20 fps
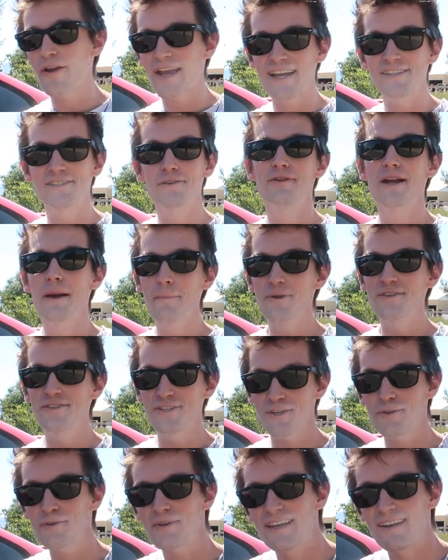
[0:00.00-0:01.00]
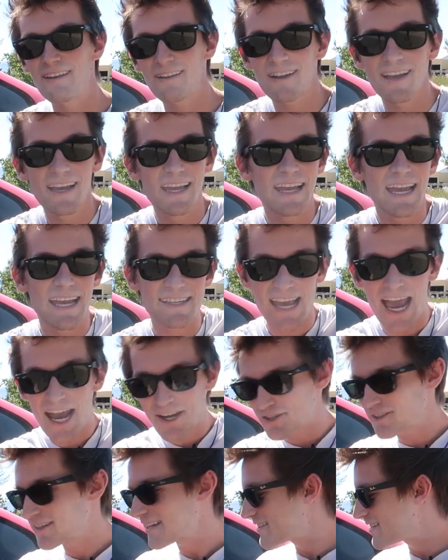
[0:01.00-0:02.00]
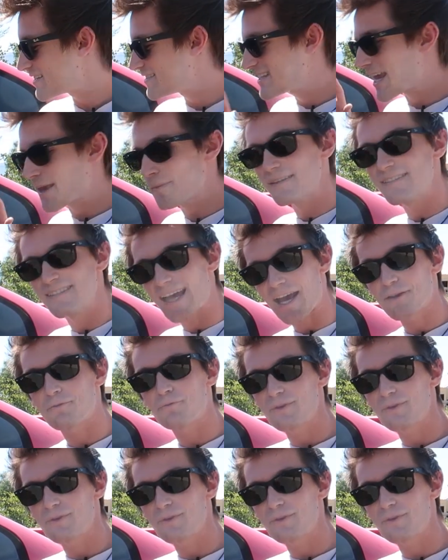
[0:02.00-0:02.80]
right guys, so number 2 here is actually in the same exact